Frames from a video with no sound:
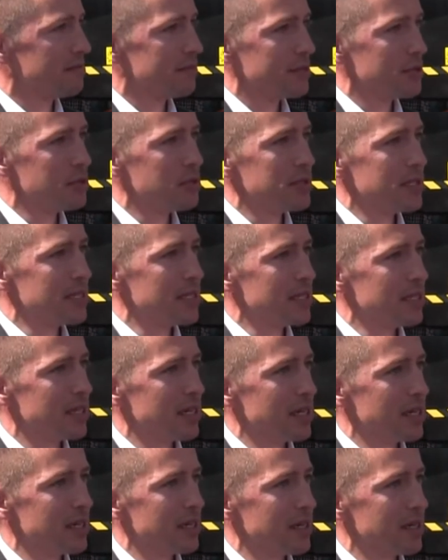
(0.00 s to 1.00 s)
do you need
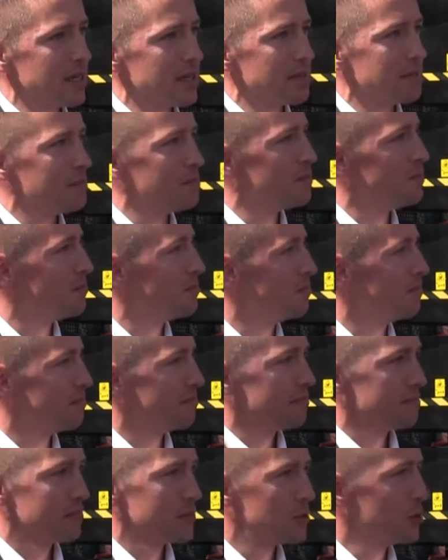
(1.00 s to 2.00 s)
a
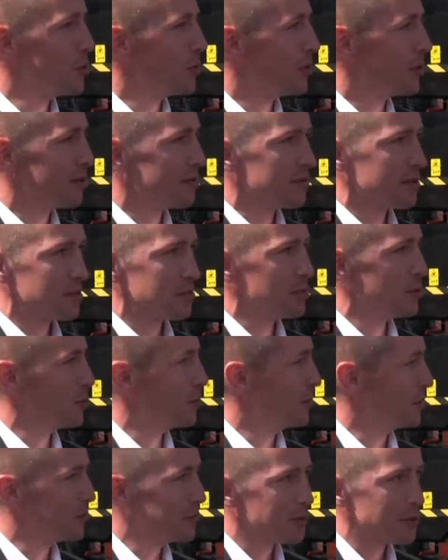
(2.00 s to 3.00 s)
200-foot
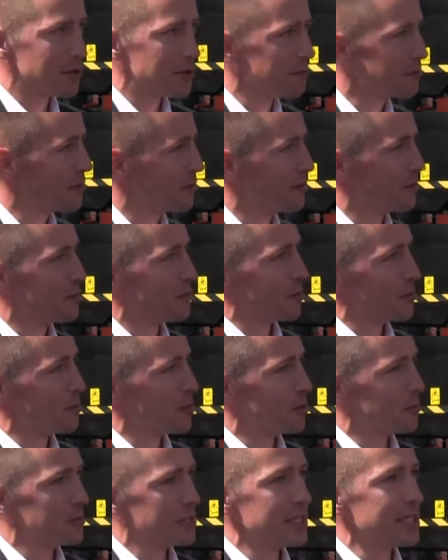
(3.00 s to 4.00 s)
boom, a 250-foot
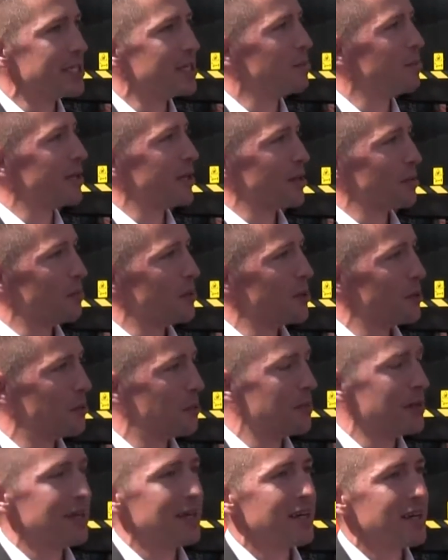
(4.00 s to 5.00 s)
boom, do you need a bigger
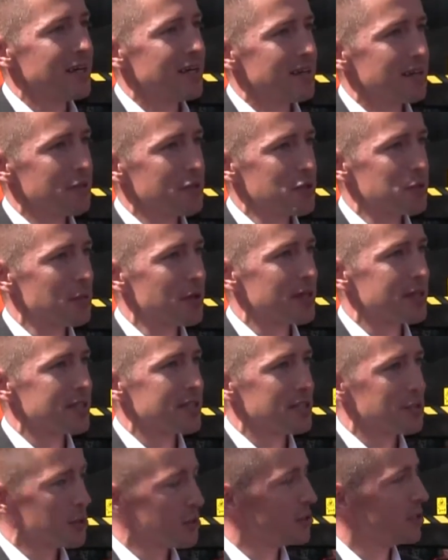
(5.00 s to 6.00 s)
boom, the
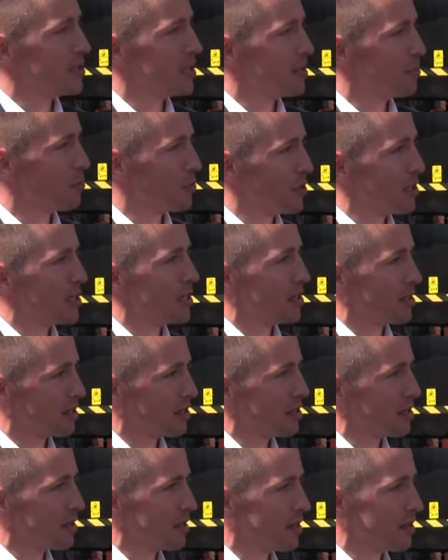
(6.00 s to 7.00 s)
response is usually pretty
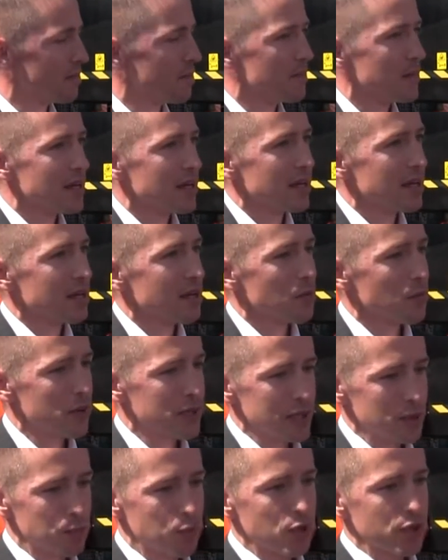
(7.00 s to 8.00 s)
unclear.
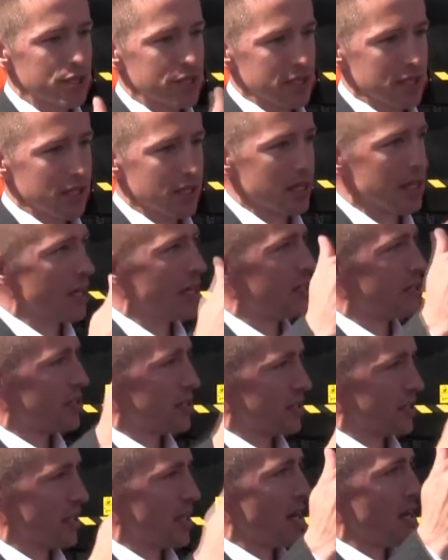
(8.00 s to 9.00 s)
When you're pushing the
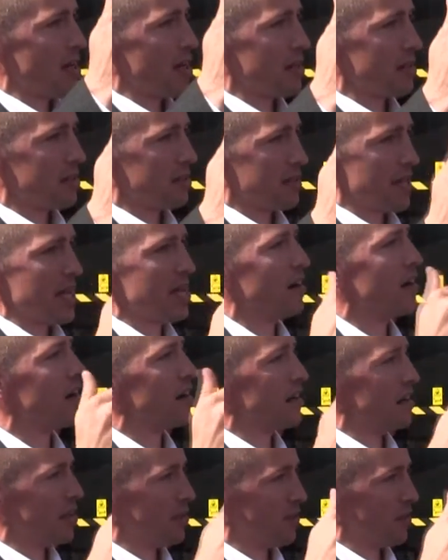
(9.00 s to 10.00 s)
edges of that
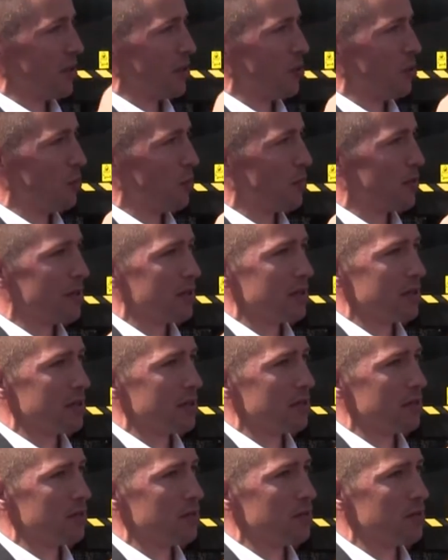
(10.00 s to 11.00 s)
height envelope,
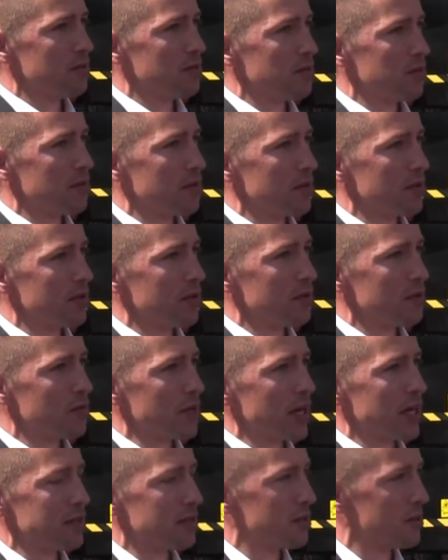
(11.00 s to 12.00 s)
you've
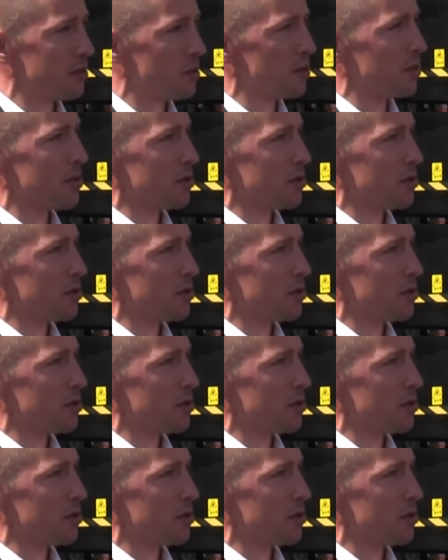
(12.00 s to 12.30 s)
got to do a